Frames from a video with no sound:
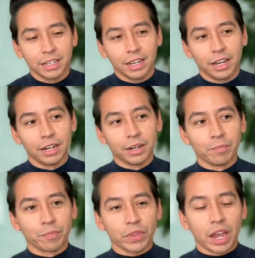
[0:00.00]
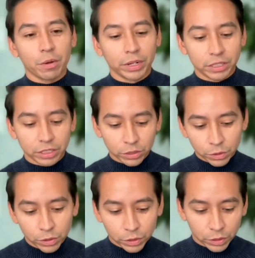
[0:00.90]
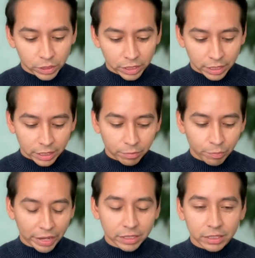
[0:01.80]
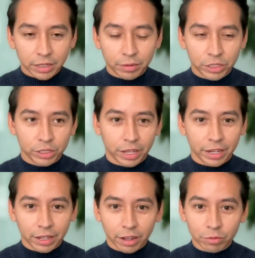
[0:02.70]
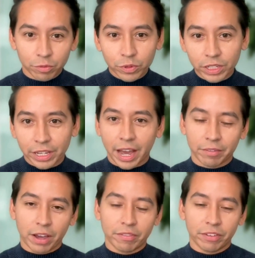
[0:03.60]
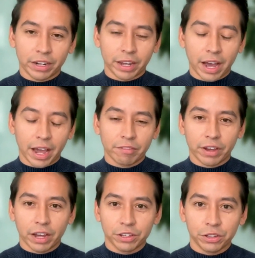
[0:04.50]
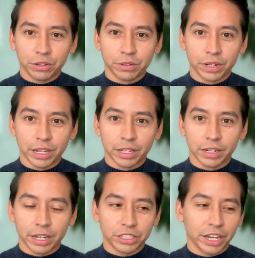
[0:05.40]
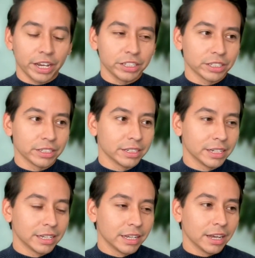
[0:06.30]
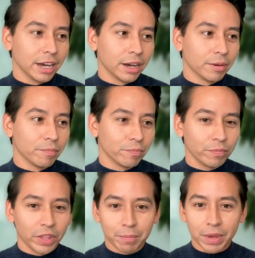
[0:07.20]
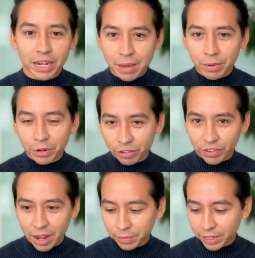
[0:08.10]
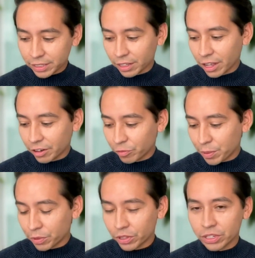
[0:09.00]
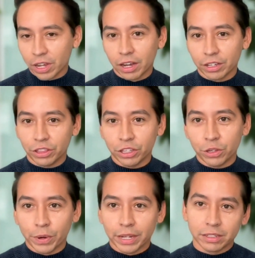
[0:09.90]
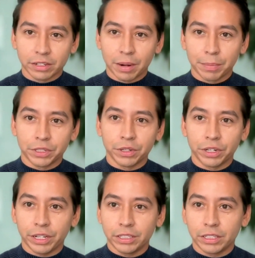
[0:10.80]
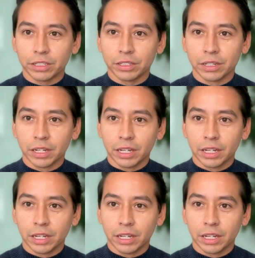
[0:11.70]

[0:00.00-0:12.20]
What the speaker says: I went to school basically just like really finding high value in education. Like many immigrant families, a lot of people saw the U.S. as an opportunity to